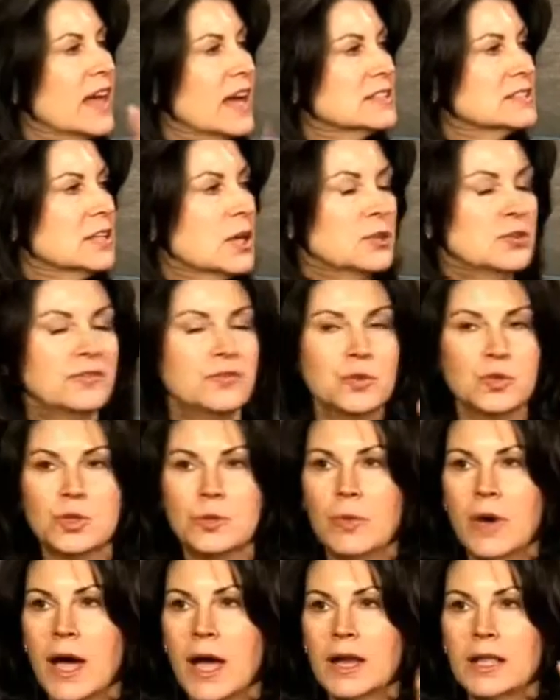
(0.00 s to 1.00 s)
And that's how you fool
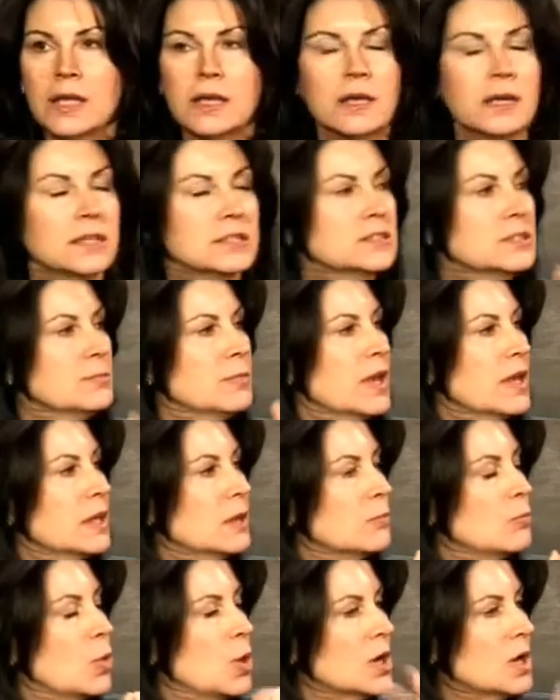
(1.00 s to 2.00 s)
your body into
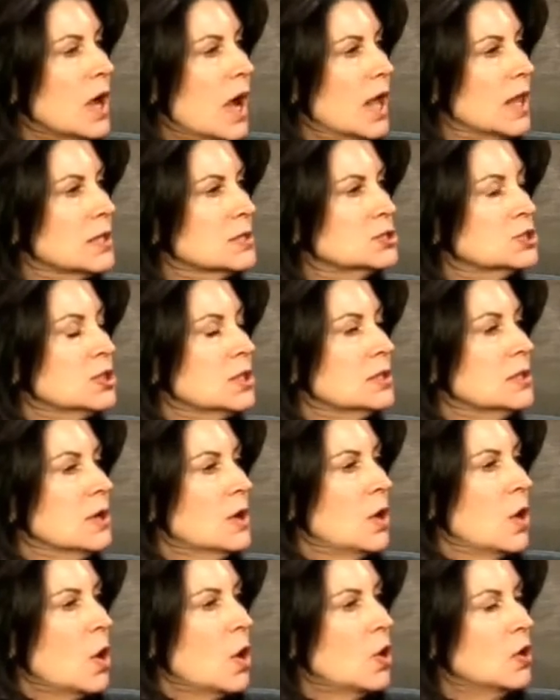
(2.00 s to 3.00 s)
making more collagen
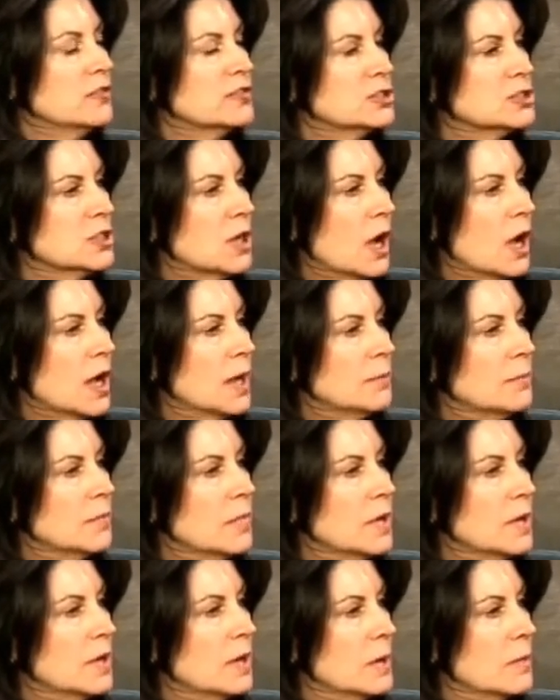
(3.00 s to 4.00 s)
over
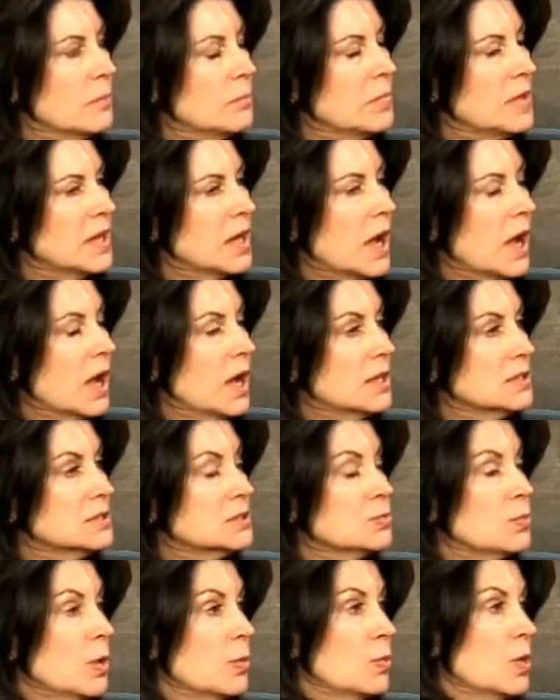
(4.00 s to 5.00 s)
time,
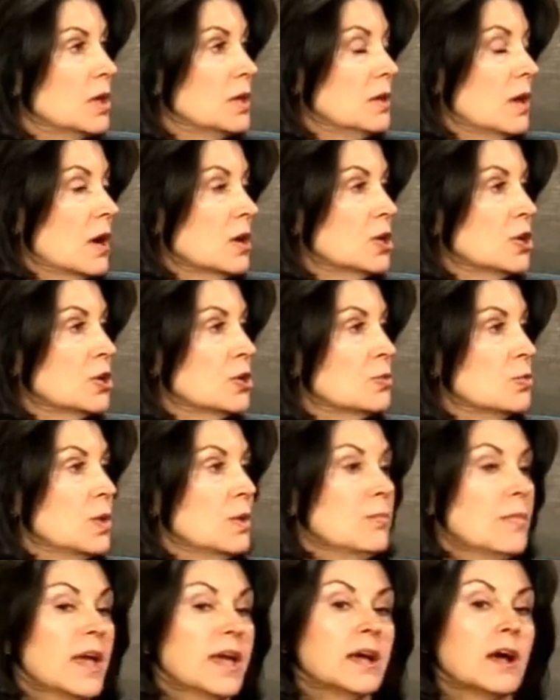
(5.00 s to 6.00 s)
because when we're younger,
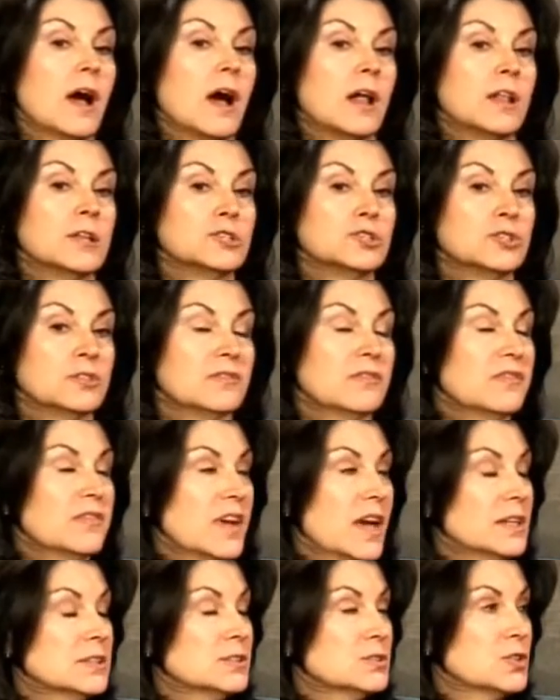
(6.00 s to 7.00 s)
we make collagen
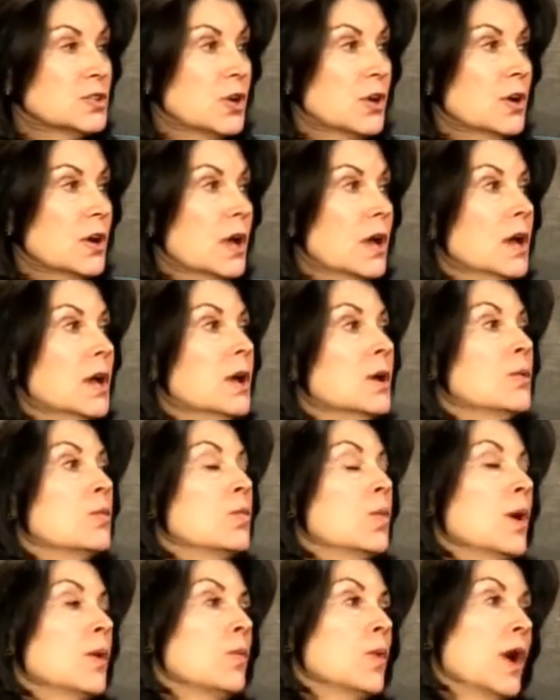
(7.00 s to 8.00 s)
faster.
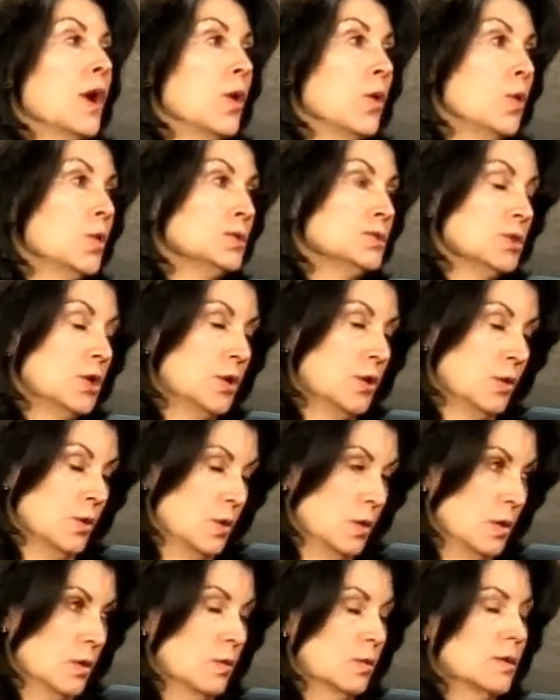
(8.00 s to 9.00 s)
When we're older,
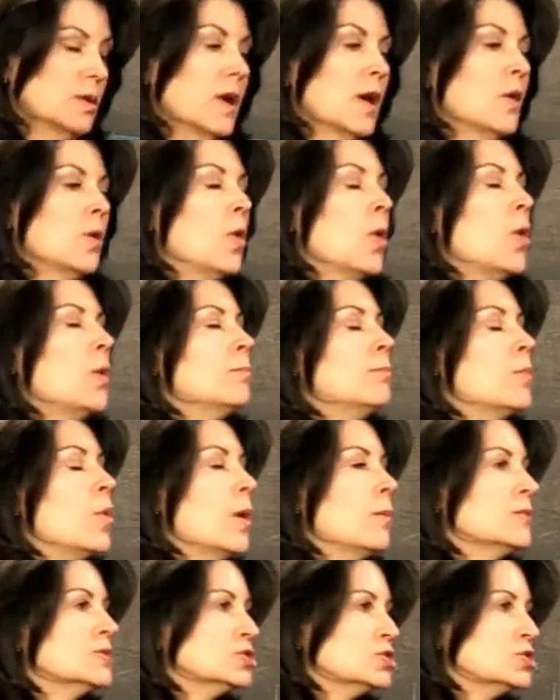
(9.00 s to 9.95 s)
more